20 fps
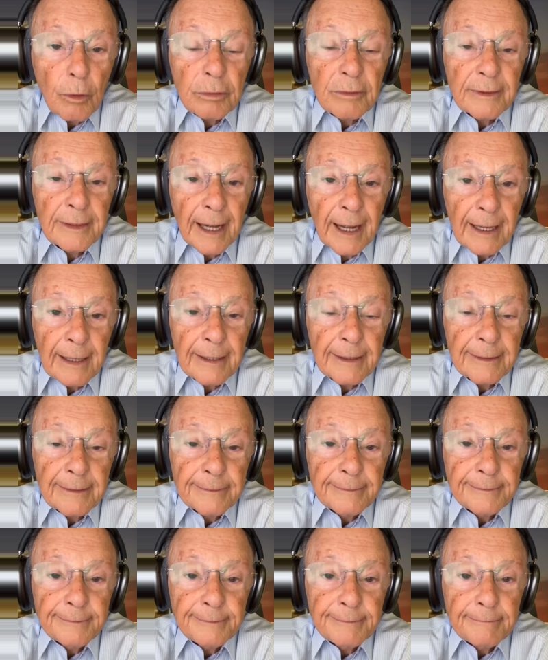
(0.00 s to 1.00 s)
all of our
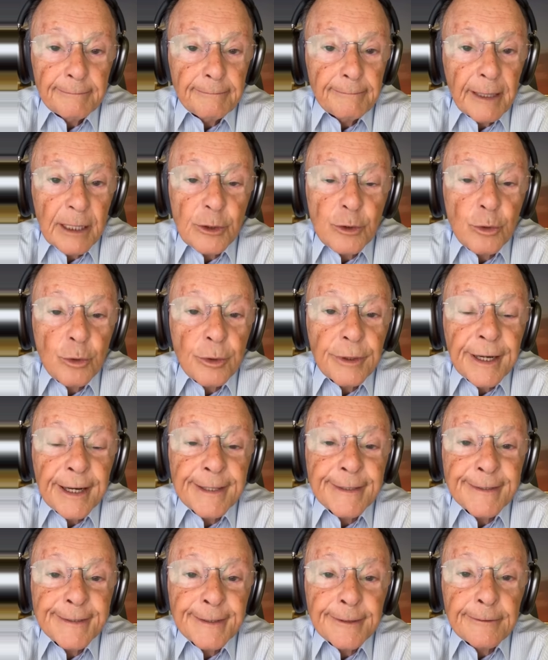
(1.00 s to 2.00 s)
strength on the
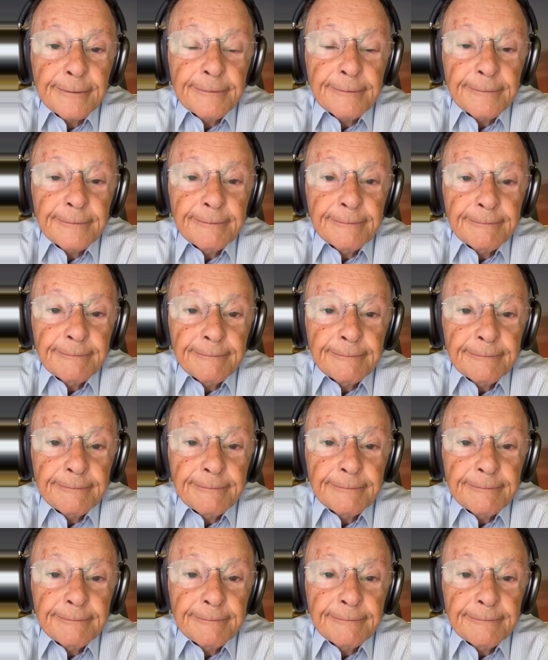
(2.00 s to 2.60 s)
altar